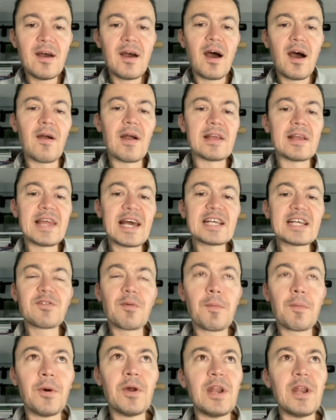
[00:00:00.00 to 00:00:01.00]
All right, thanks
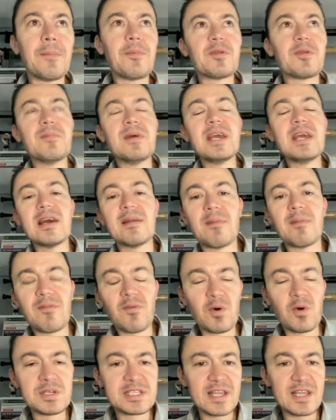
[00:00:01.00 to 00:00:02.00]
for putting up with me and my
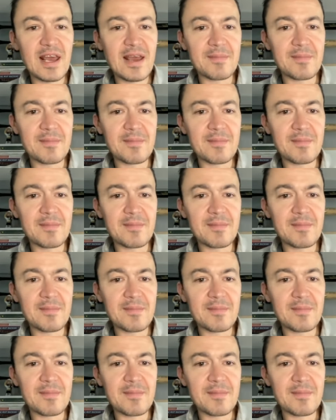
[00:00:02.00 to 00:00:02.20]
voice today.